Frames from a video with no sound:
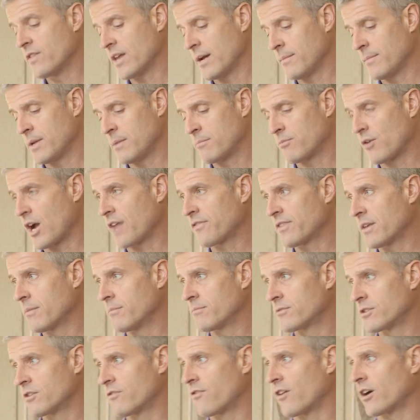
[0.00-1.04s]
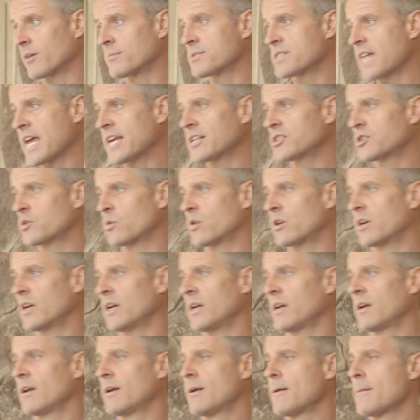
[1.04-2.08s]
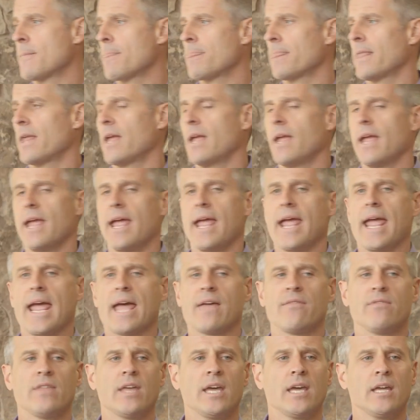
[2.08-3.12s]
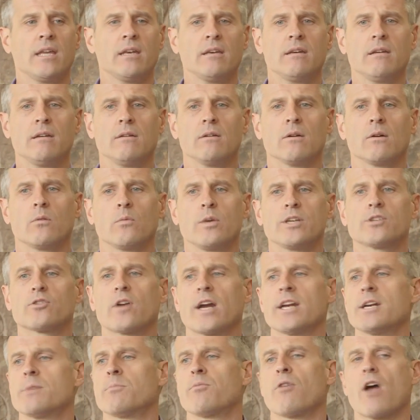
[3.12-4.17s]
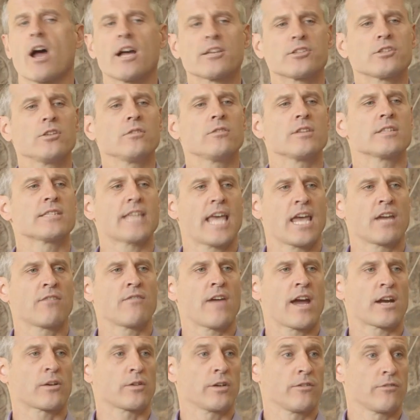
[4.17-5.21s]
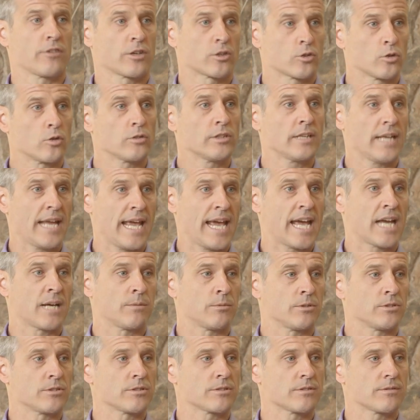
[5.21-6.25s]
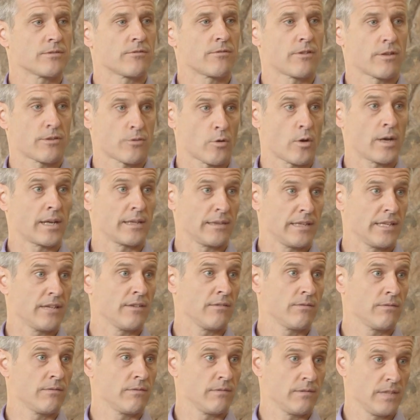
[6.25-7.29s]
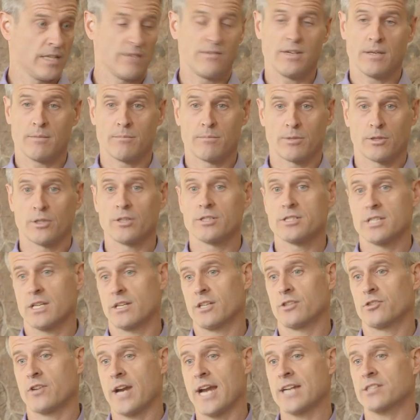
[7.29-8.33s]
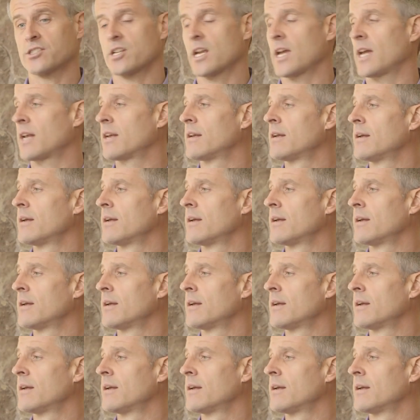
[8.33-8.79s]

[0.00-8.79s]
them and brought them to Farm Sanctuary. And then we tried to prosecute this egg factory for cruelty to animals, for throwing living birds in a trash can.